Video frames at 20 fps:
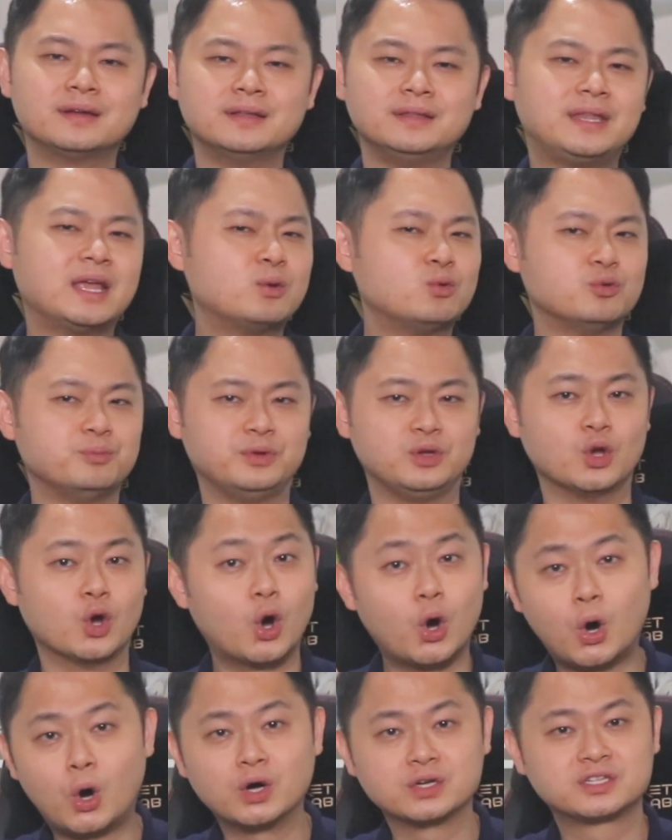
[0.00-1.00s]
that would be
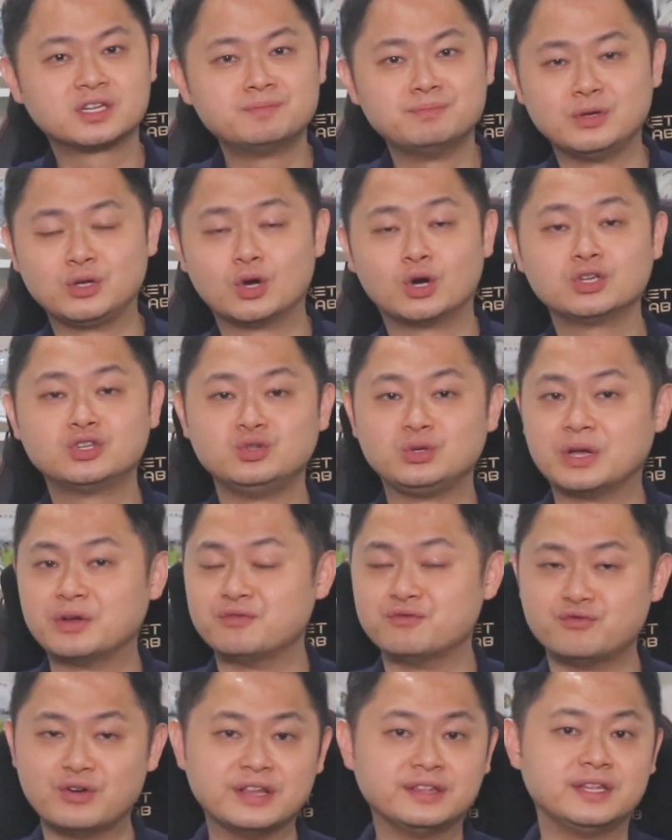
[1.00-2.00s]
awesome because you
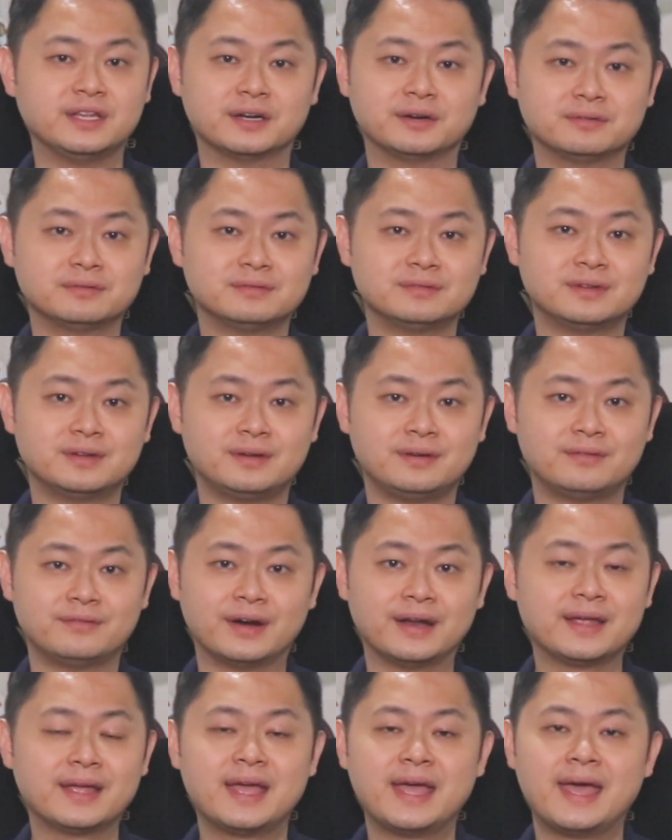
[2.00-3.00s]
can rent it out,
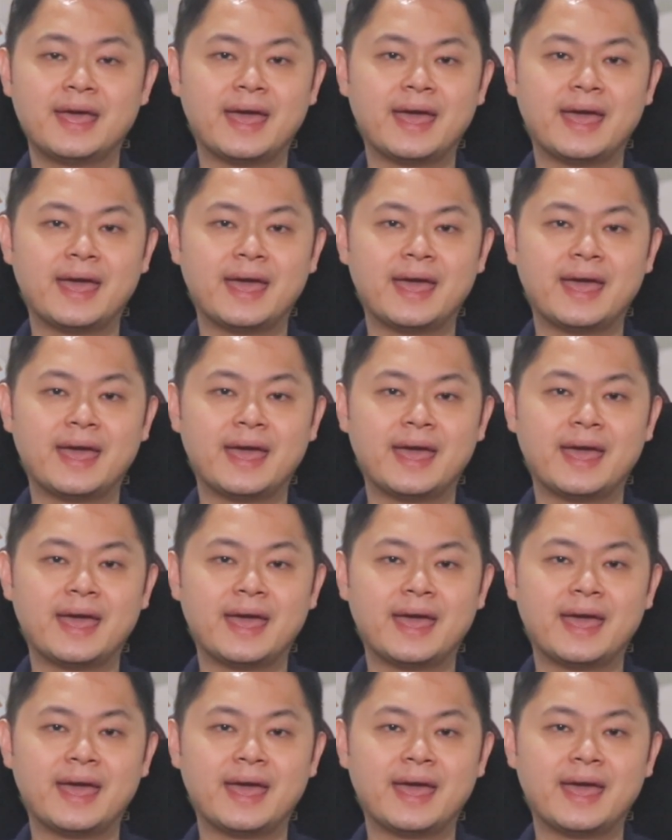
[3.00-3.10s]
right?